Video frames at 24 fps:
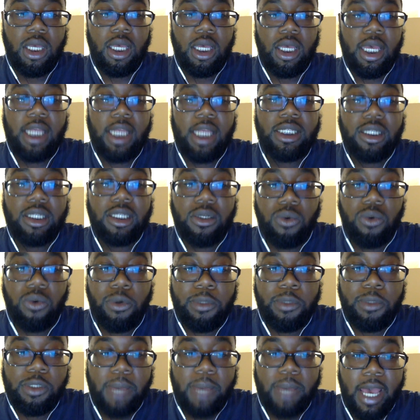entered a
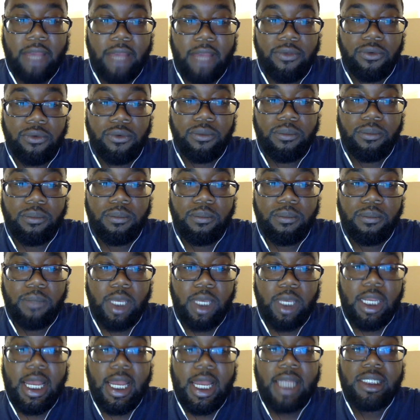woman's bathroom,
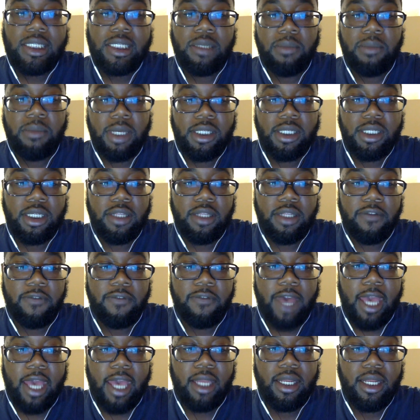and not to mention the
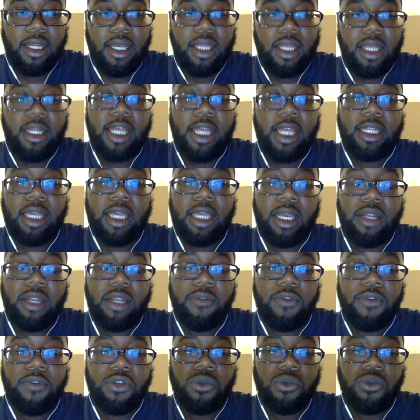fact that the
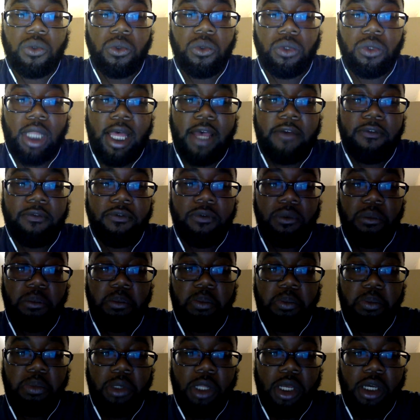individual left
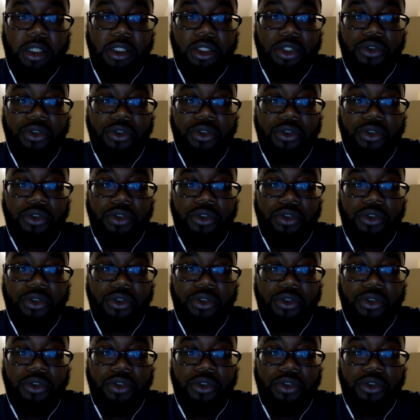blood